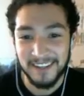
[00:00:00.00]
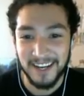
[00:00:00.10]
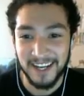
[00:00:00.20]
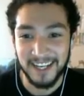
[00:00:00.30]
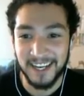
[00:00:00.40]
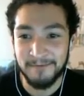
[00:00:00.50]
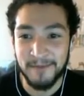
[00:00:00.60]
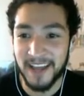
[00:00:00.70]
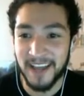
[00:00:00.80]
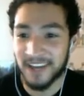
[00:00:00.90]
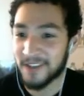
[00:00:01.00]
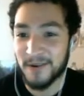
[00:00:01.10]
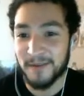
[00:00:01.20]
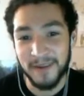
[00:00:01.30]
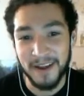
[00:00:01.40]
I did make the other
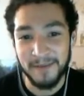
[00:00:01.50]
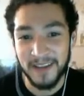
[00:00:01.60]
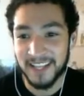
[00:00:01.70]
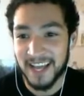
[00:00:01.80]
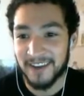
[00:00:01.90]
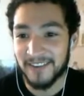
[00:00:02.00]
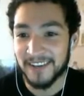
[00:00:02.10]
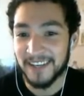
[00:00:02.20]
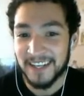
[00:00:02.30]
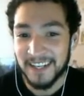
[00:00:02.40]
one, but I made that one.